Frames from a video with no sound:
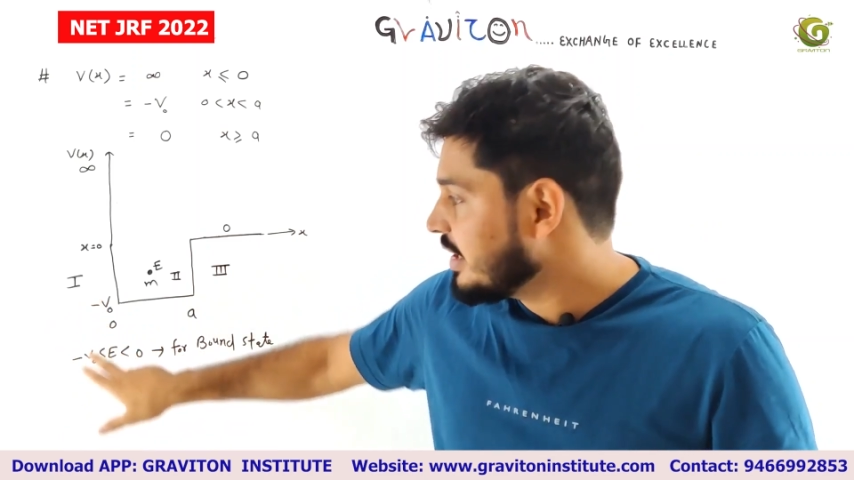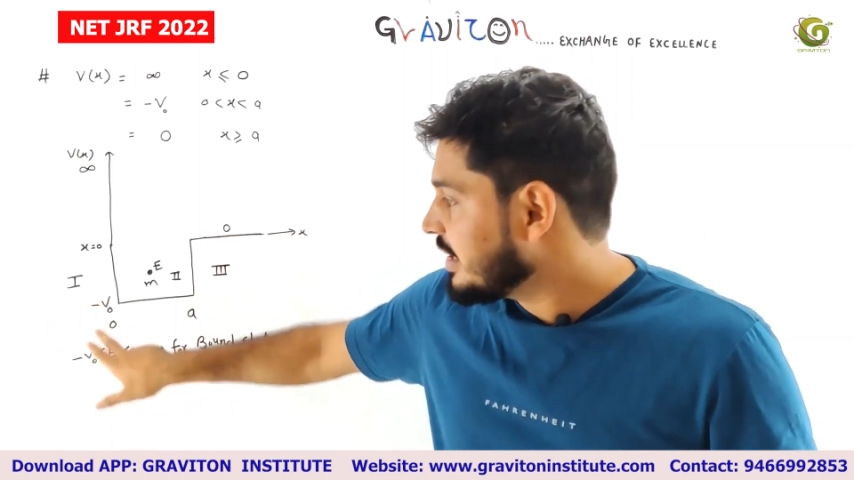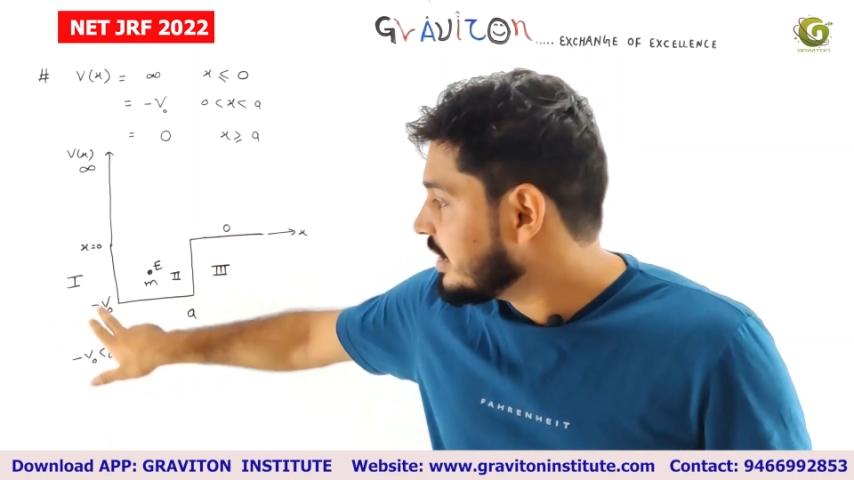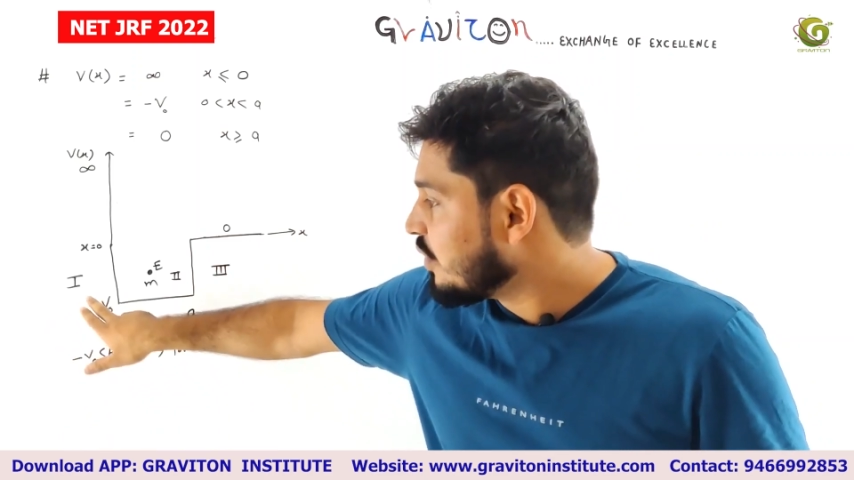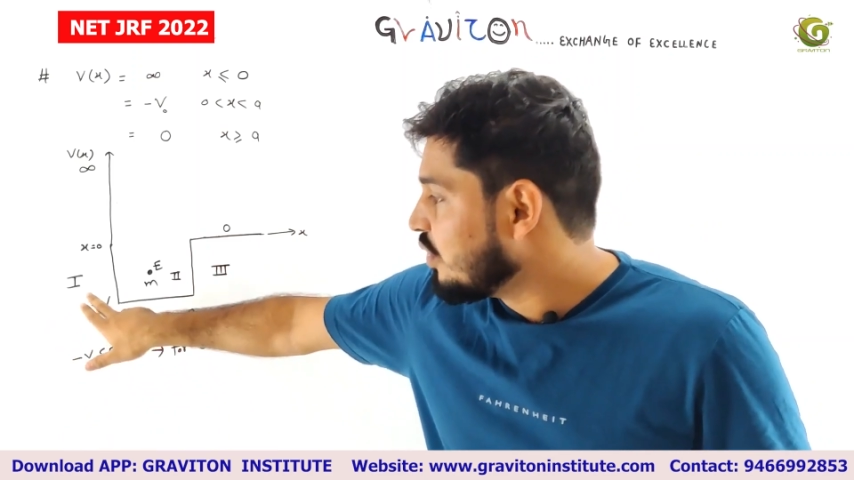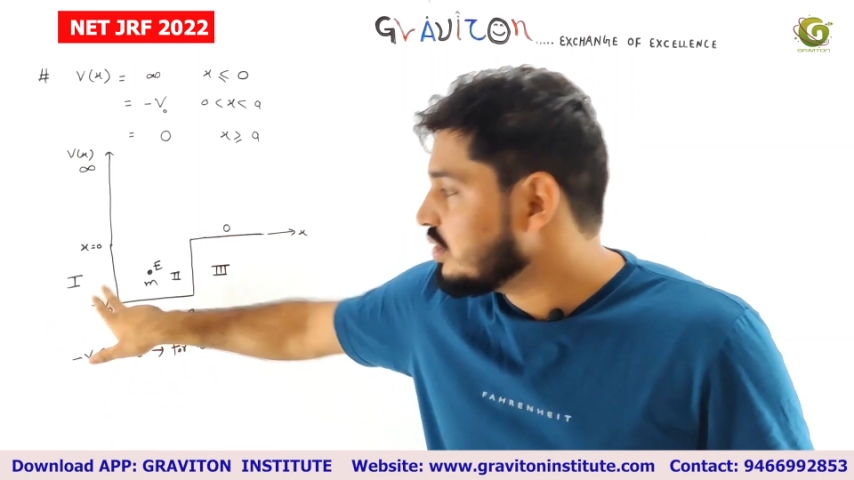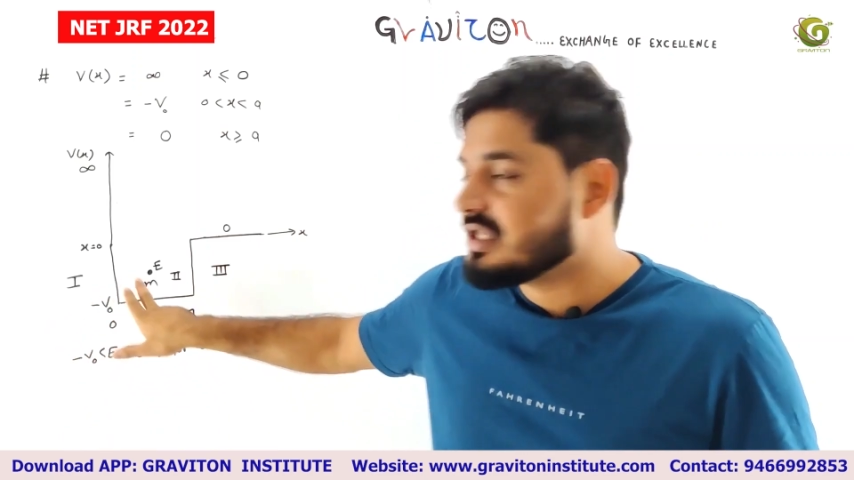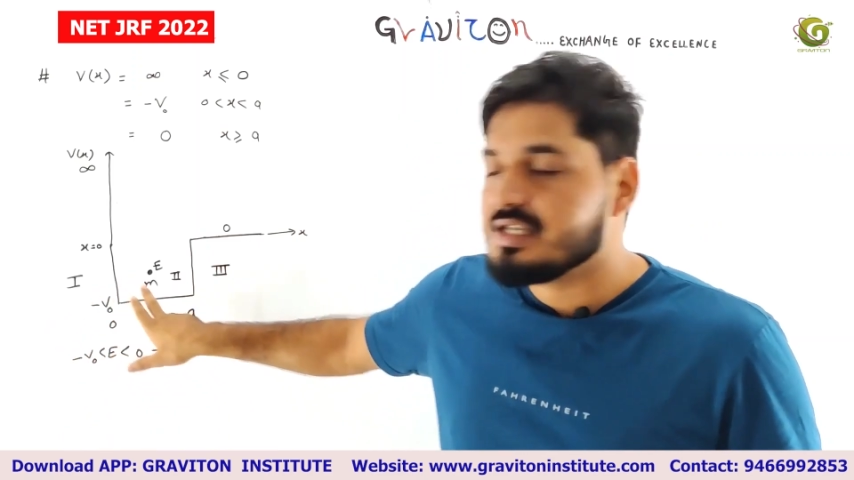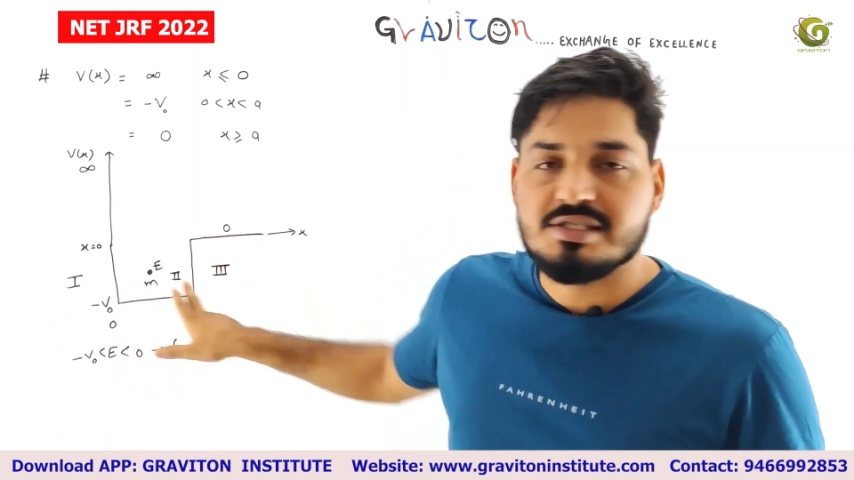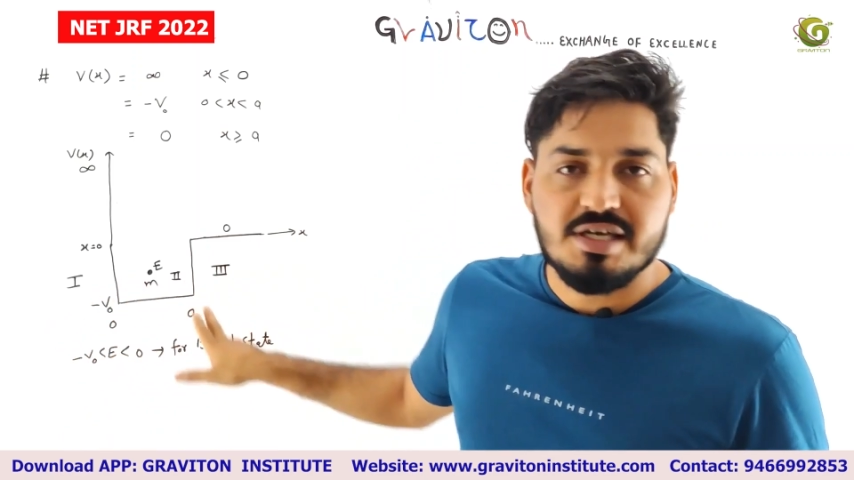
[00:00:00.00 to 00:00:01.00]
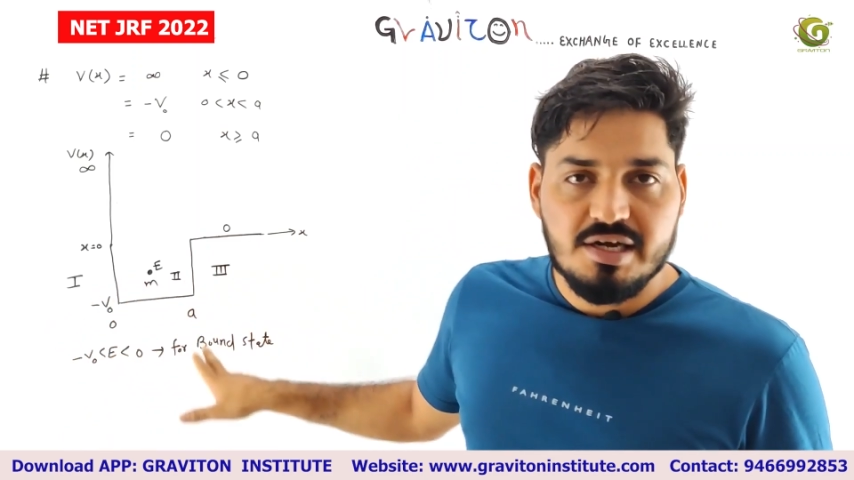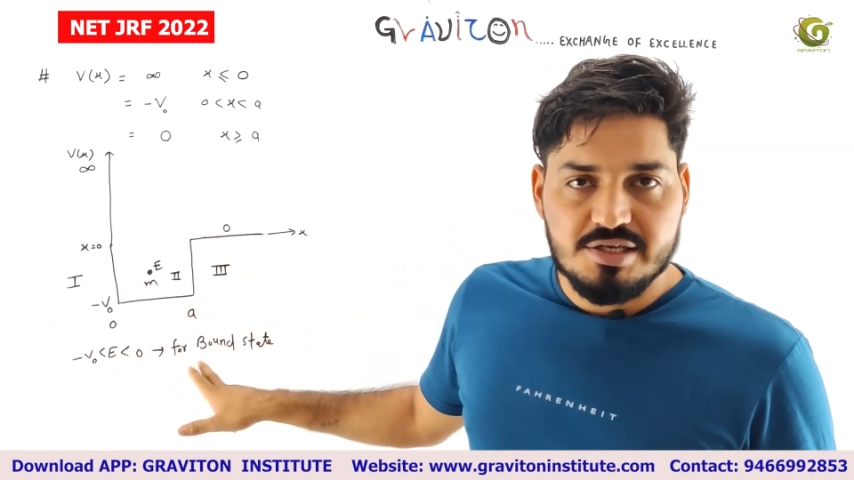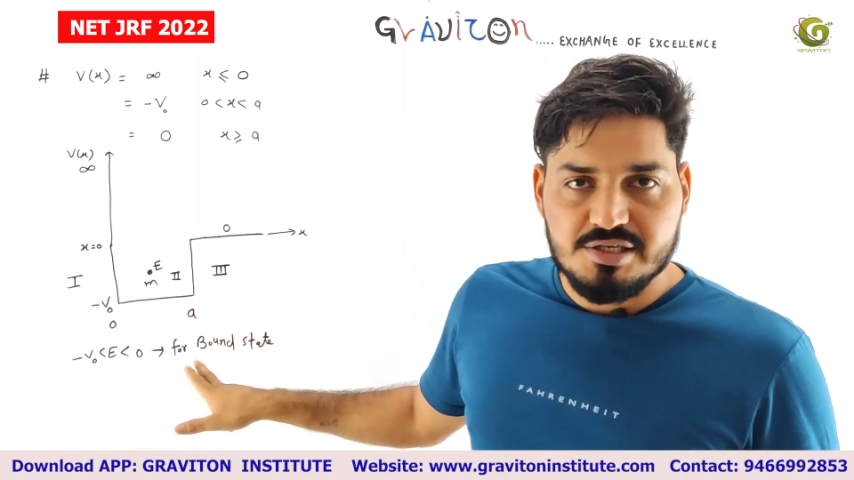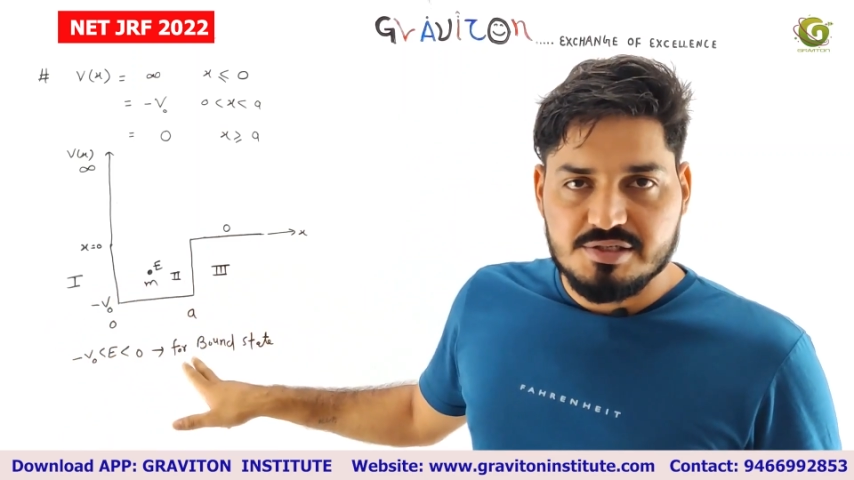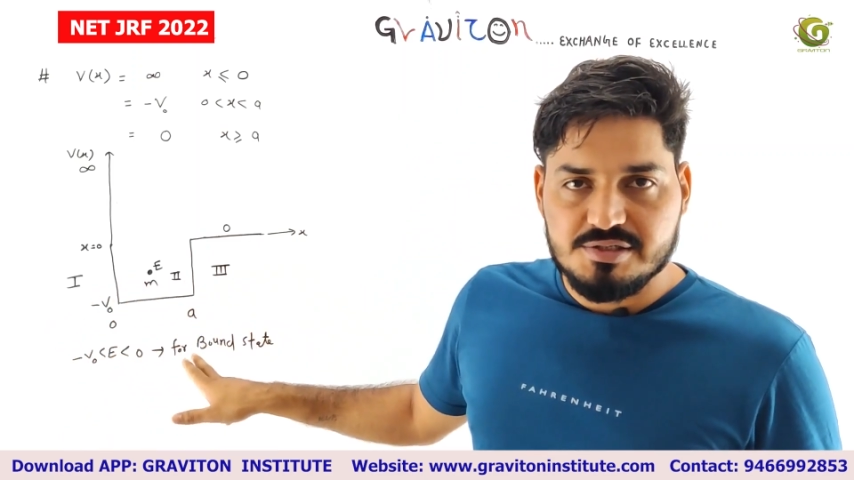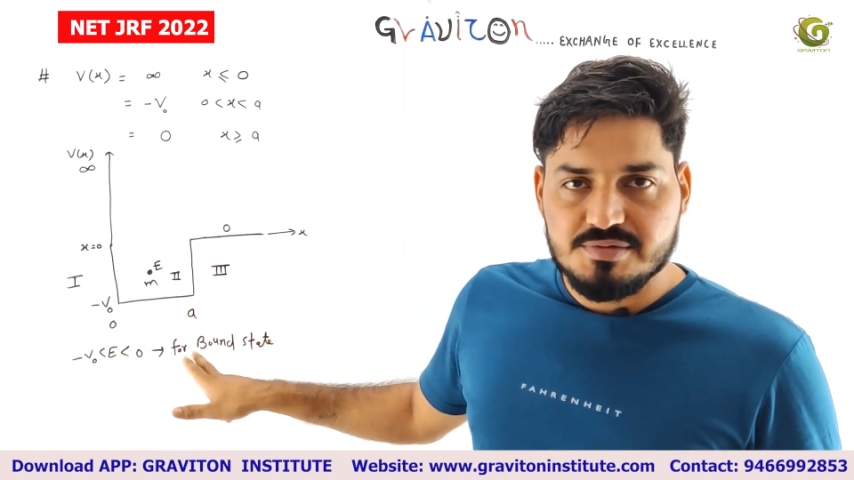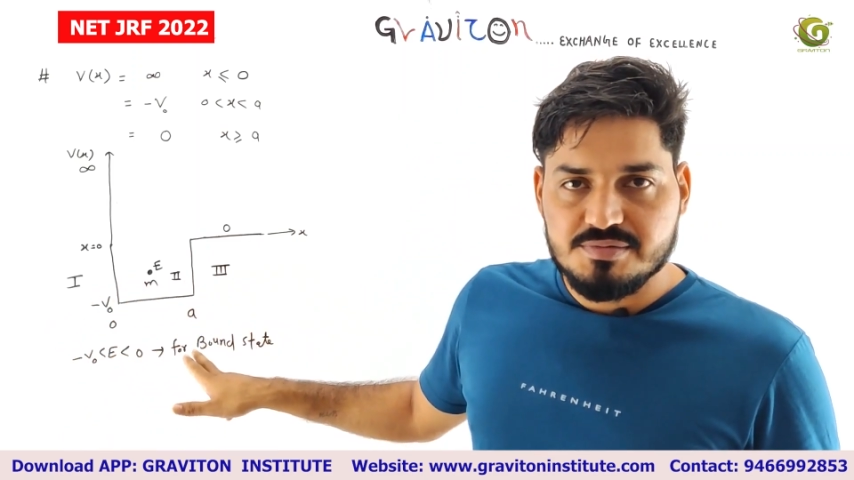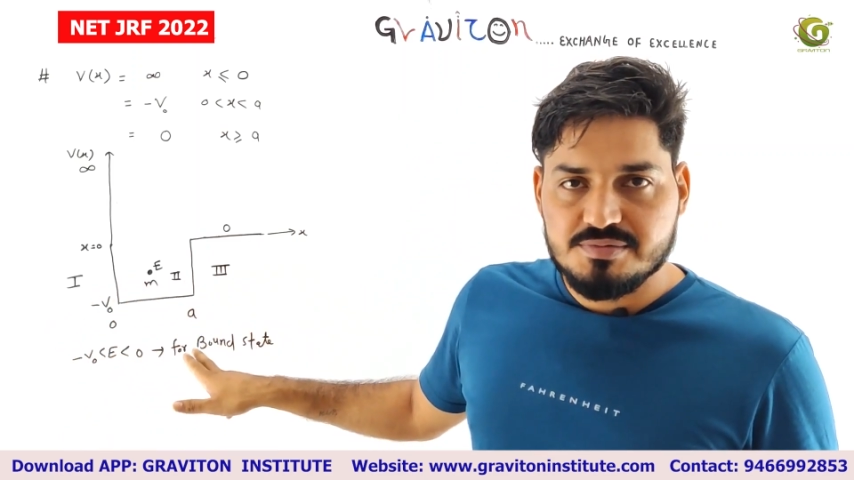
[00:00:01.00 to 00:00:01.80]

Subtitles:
in all these three regions.